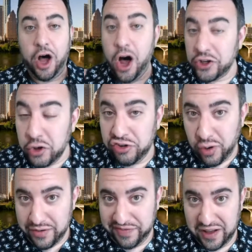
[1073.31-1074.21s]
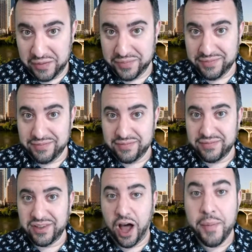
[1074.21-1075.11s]
All new short film
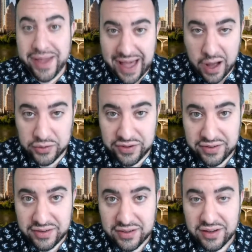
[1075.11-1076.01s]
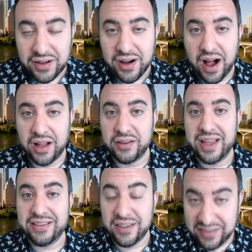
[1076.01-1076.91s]
coming out on
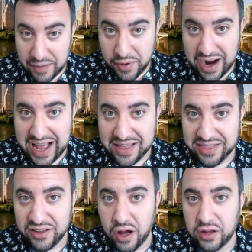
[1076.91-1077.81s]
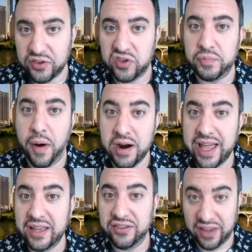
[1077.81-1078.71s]
December 8th called
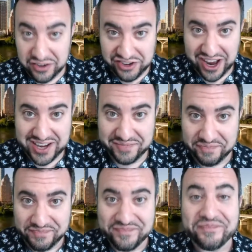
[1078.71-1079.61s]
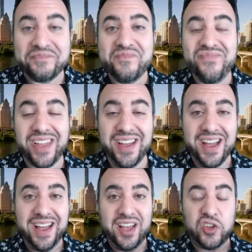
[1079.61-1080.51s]
Sparking Sunshine.
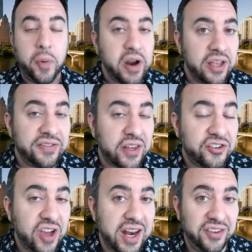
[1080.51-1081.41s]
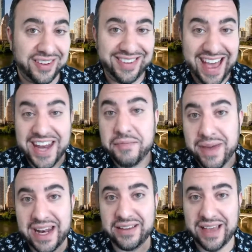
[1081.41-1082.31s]
Sparking Sunshine is a
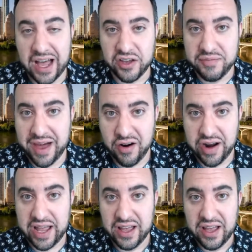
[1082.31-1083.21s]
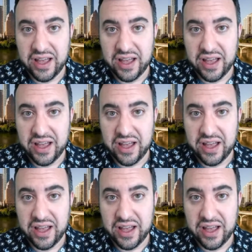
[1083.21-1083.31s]
10-minute documentary